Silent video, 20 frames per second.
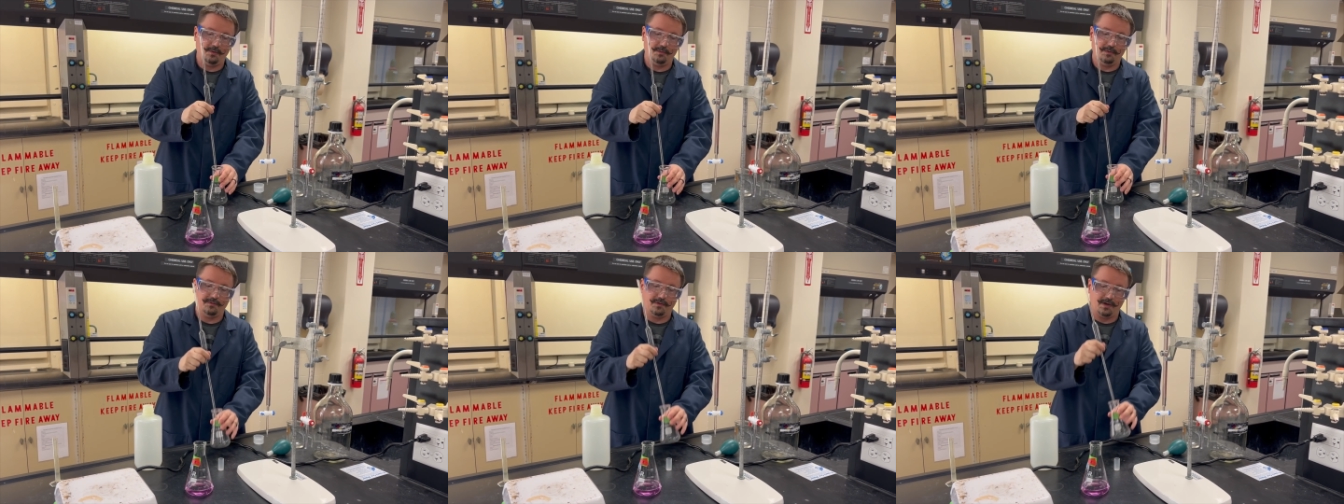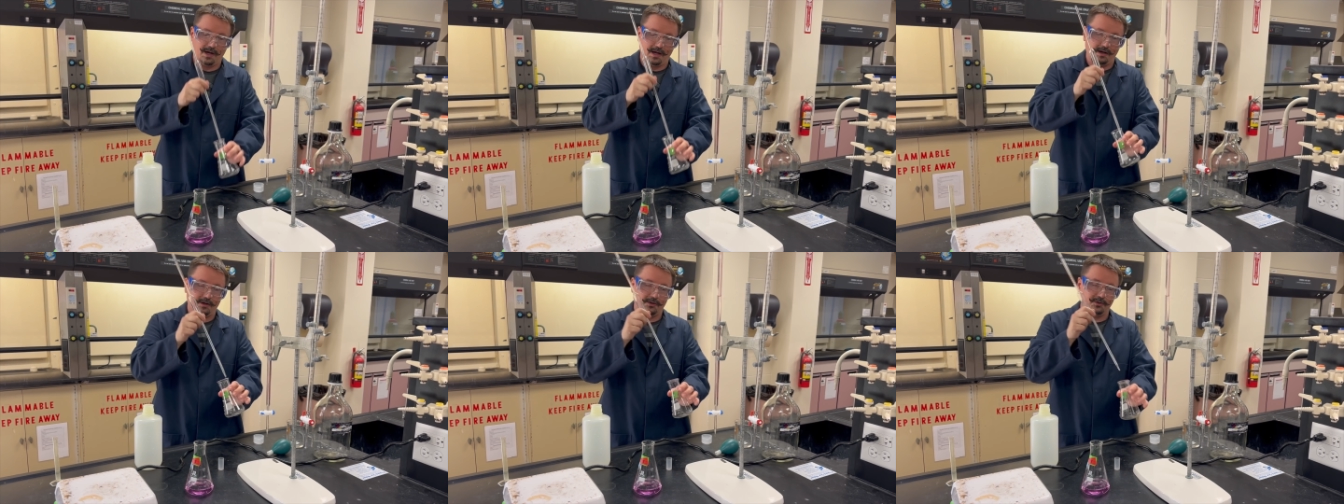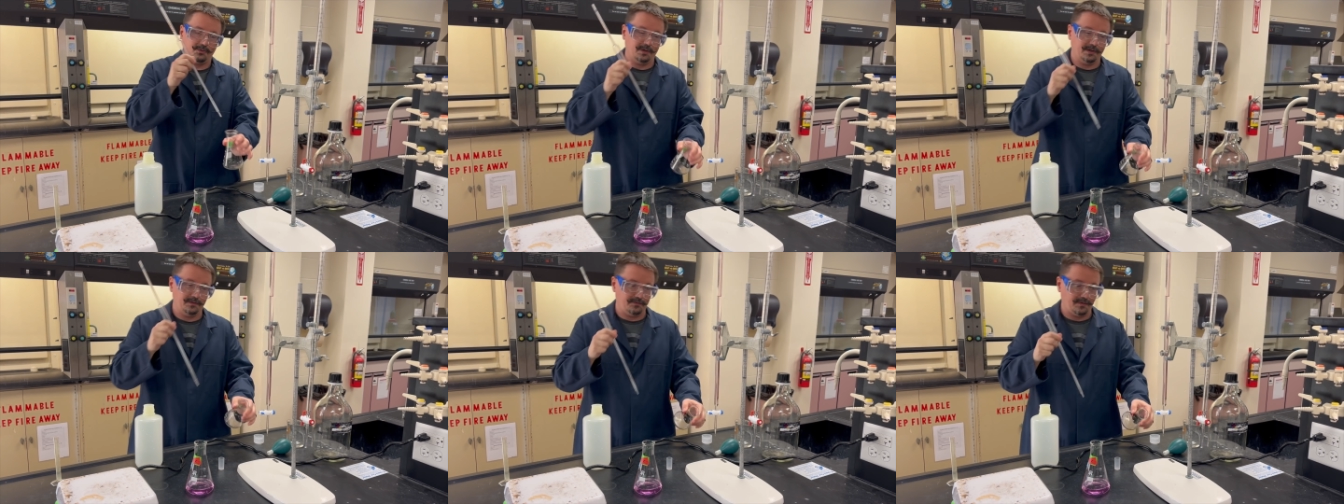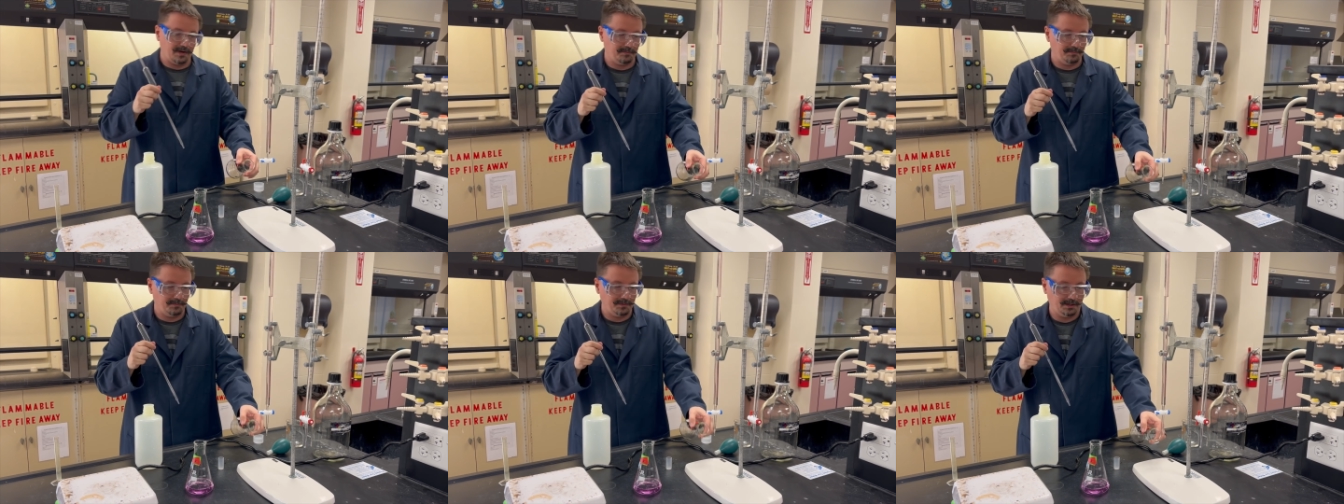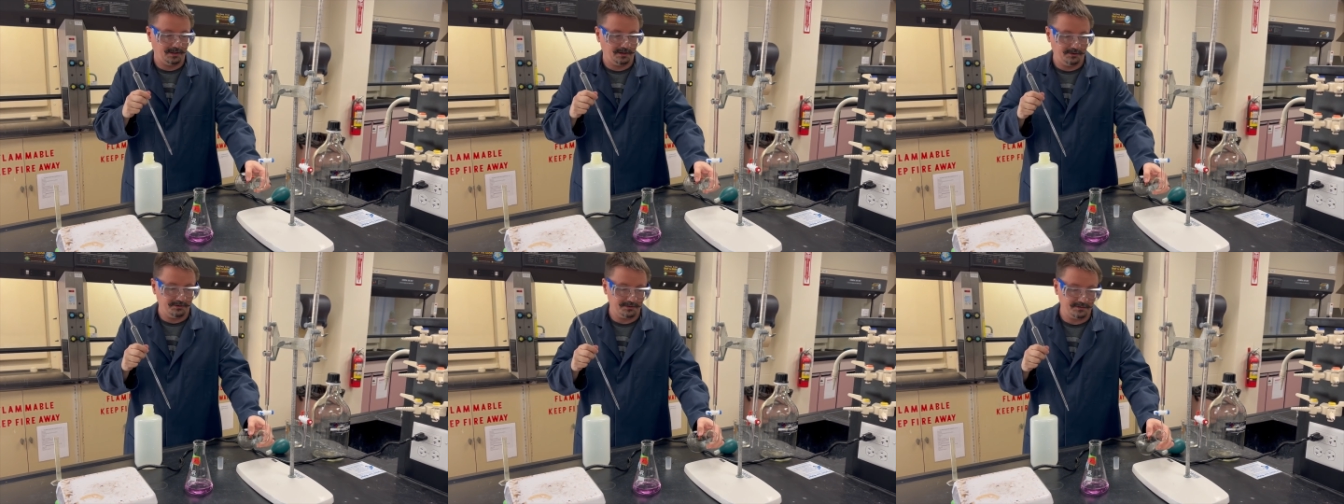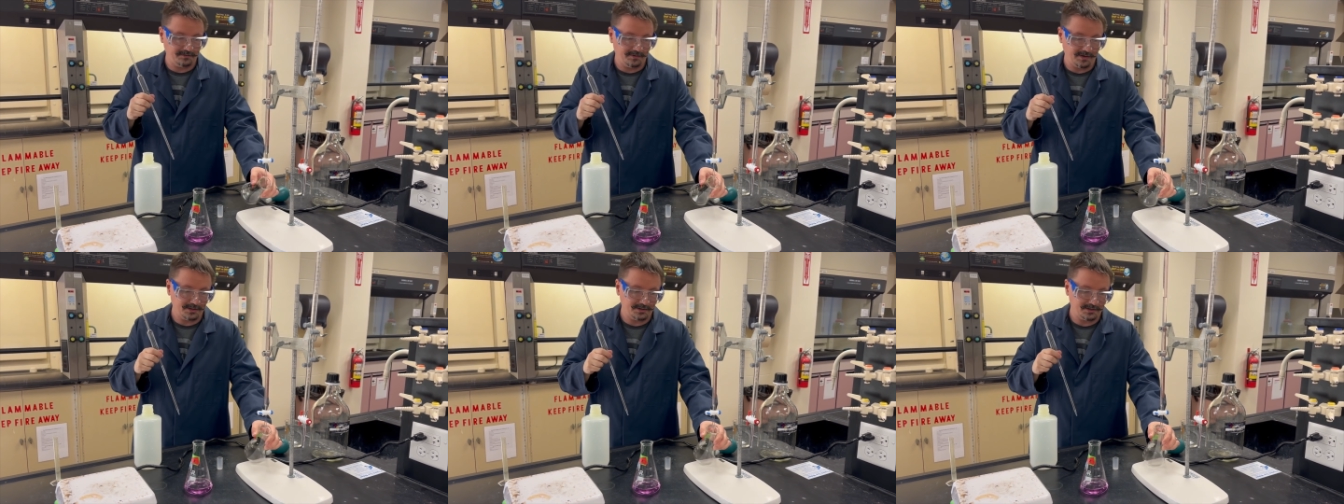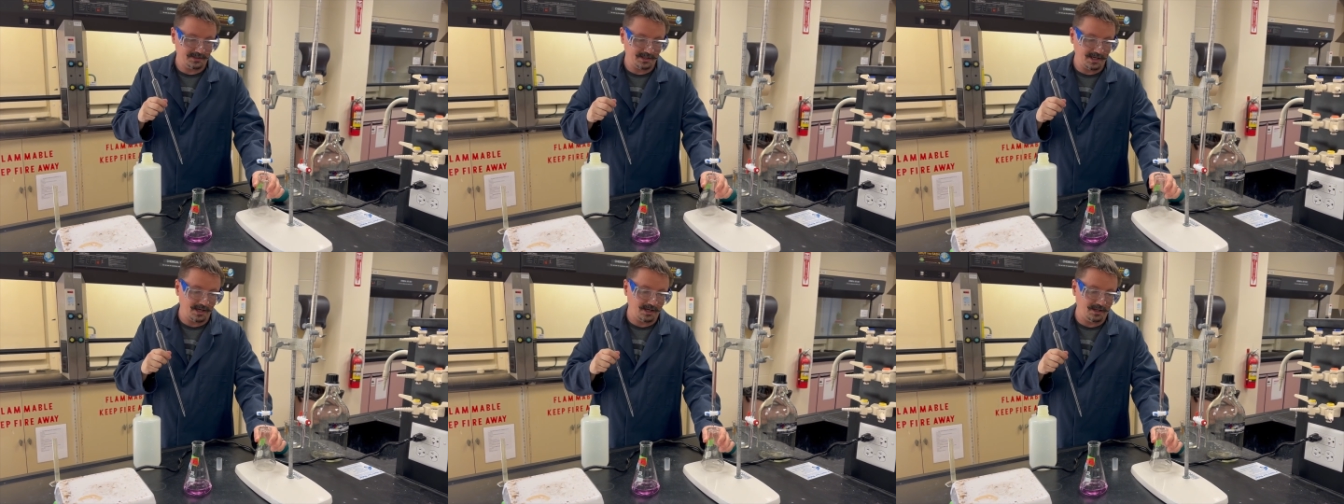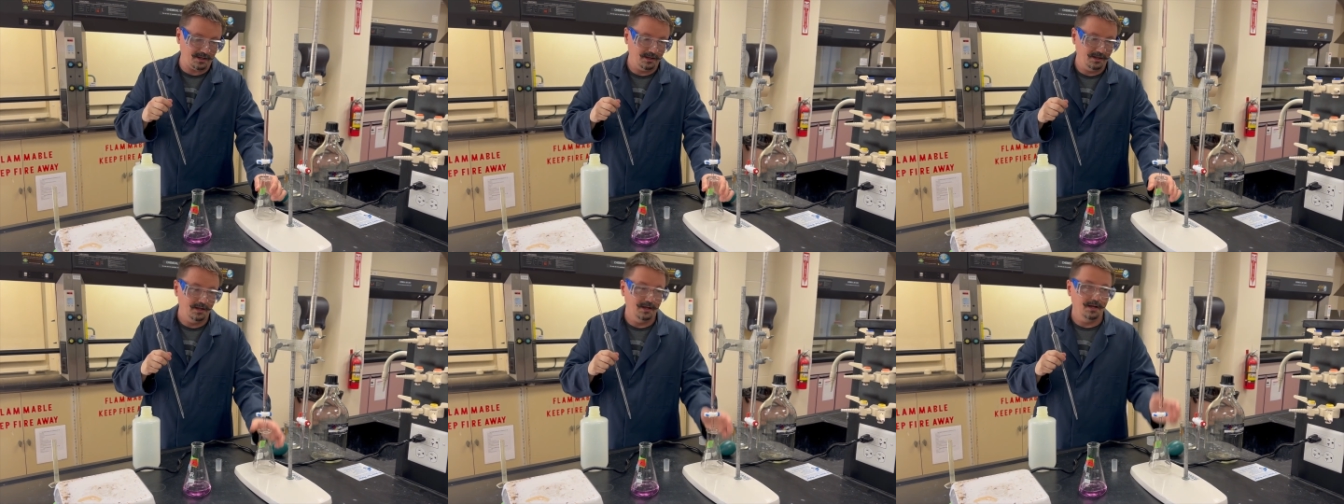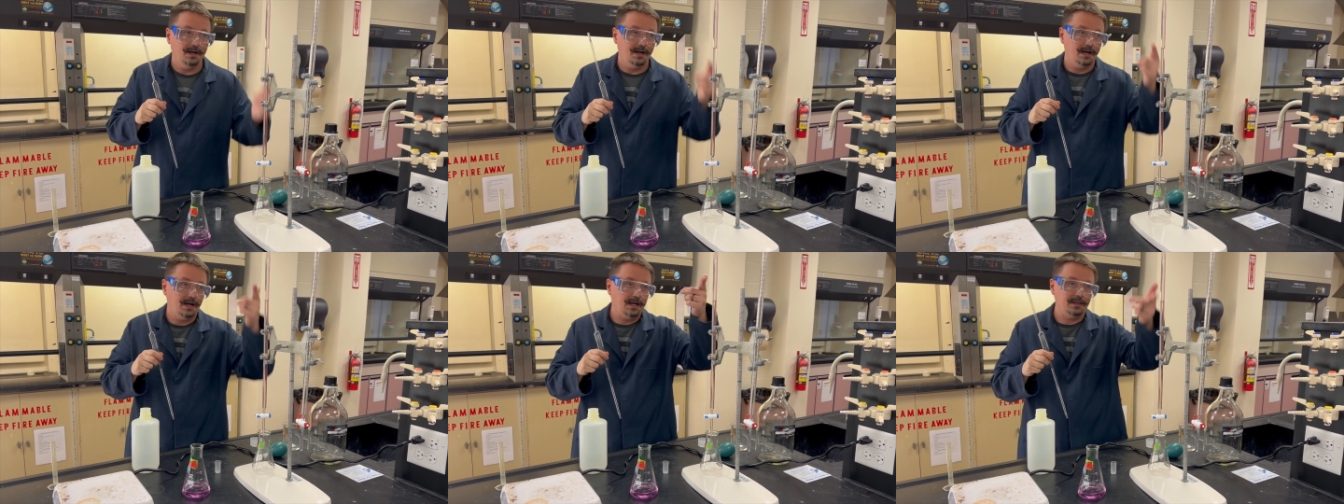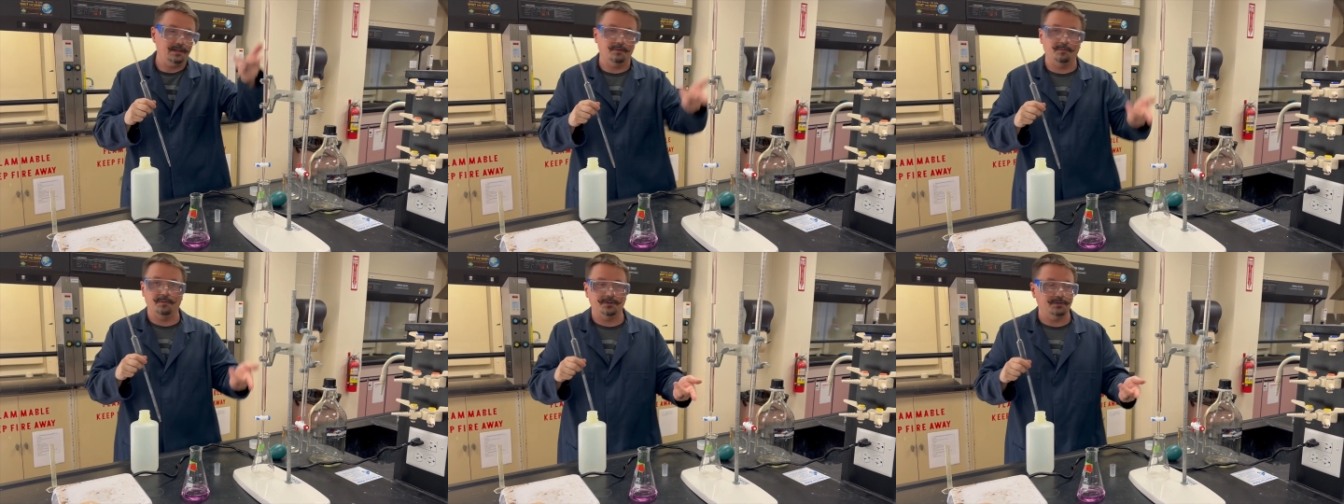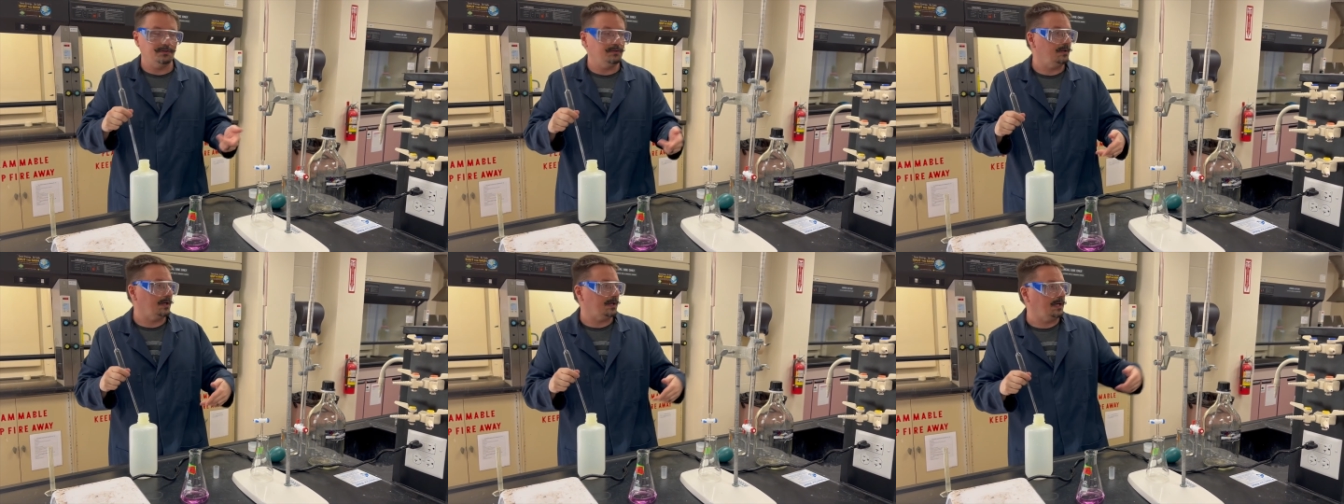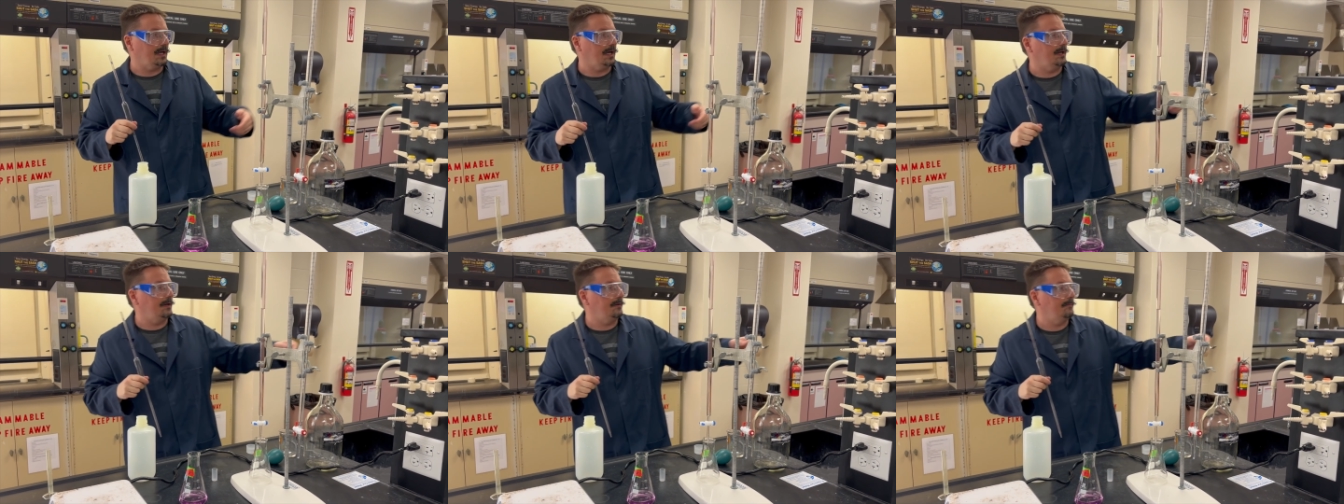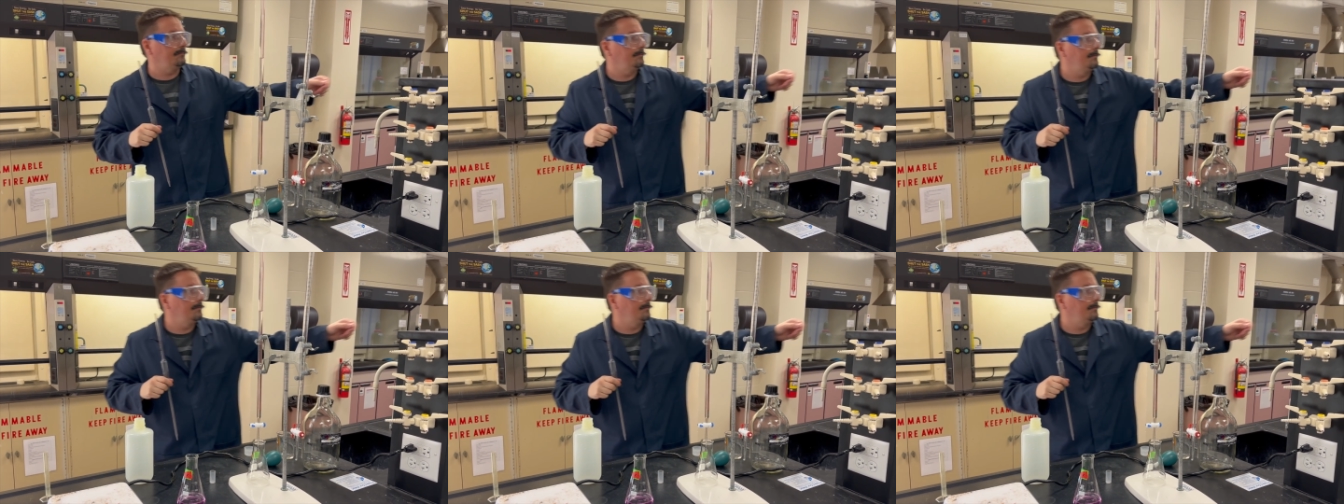We've got our 25 milliliters of HCl, and then we, again,